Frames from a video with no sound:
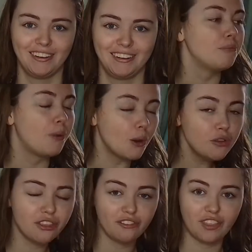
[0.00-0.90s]
Both
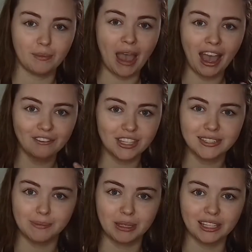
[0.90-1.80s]
of them have this
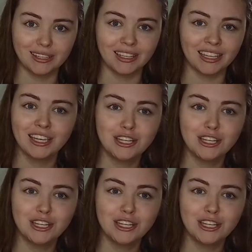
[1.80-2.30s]
ability